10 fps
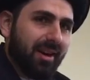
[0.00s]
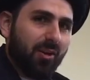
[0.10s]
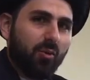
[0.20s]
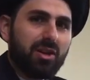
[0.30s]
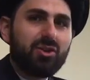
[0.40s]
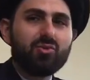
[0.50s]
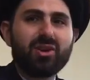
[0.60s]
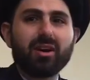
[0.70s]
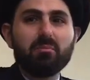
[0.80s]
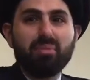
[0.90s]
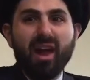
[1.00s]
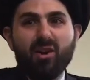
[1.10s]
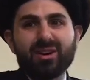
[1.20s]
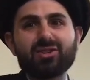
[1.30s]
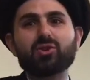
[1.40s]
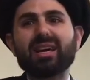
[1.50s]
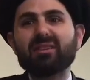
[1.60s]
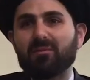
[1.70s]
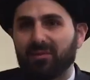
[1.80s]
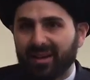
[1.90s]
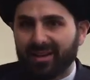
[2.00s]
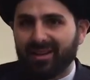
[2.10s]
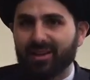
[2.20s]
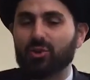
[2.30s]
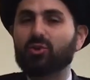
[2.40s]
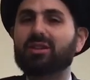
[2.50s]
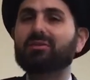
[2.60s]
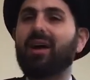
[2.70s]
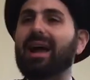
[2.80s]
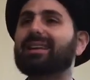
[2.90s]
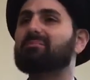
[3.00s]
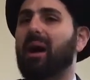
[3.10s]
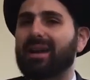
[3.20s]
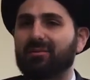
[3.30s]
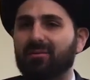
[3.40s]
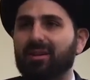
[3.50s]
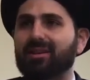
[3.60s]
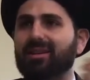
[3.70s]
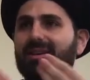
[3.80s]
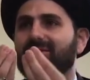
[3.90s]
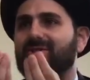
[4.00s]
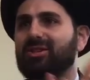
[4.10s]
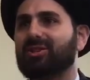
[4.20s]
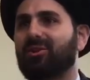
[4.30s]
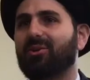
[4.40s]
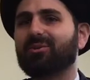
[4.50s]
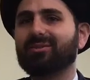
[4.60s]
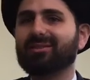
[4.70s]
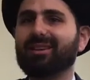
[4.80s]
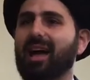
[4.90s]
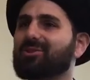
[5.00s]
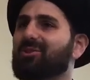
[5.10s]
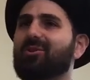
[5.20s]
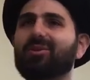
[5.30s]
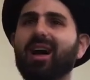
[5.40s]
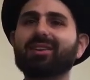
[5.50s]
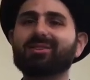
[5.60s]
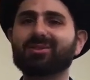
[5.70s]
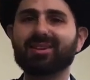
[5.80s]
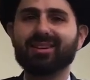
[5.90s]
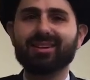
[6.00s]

when you compare it to infinity, you divide it by infinity, it's zero. It has no value.